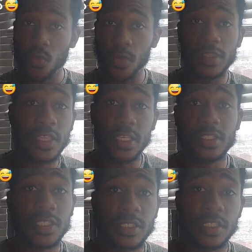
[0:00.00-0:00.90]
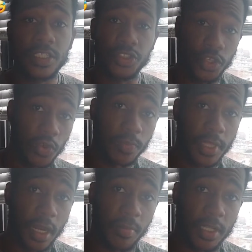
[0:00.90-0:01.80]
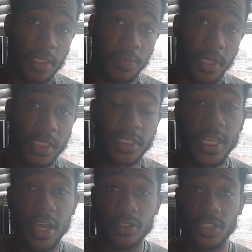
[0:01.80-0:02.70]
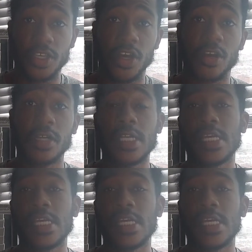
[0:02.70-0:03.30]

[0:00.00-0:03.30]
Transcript: with this dupe that I'm about to break this down to y'all,